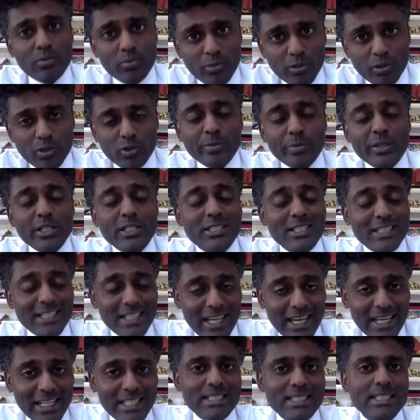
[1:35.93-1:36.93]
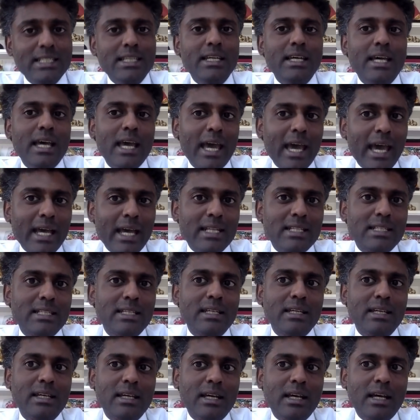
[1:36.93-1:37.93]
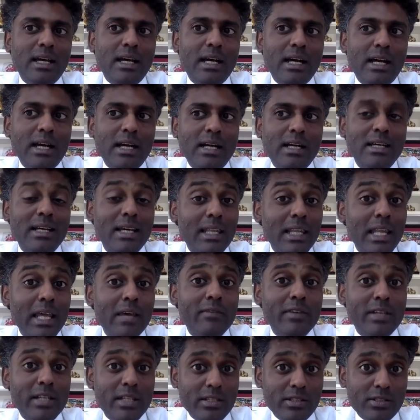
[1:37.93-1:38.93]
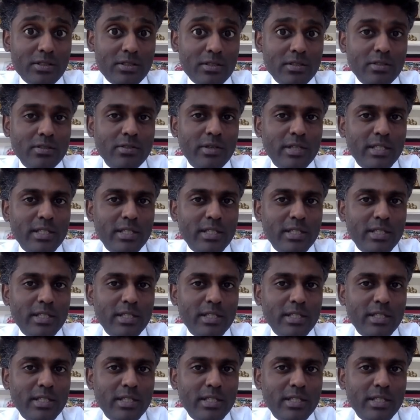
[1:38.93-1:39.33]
which will be tonight at 11 Eastern.